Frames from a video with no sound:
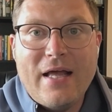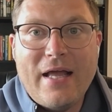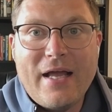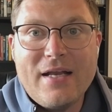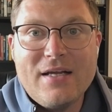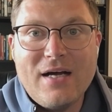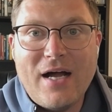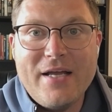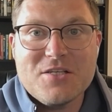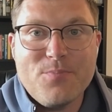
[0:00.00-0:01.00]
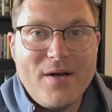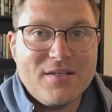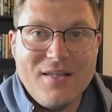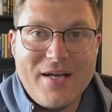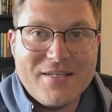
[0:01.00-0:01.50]
And I
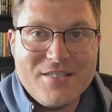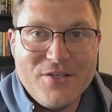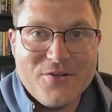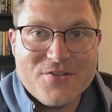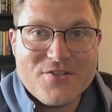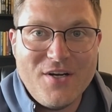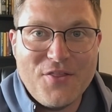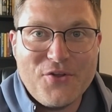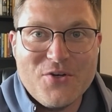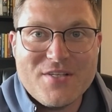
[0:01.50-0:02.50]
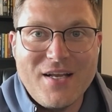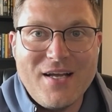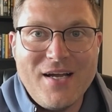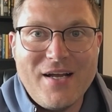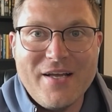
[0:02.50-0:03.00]
expect a lot of tears on Thursday night.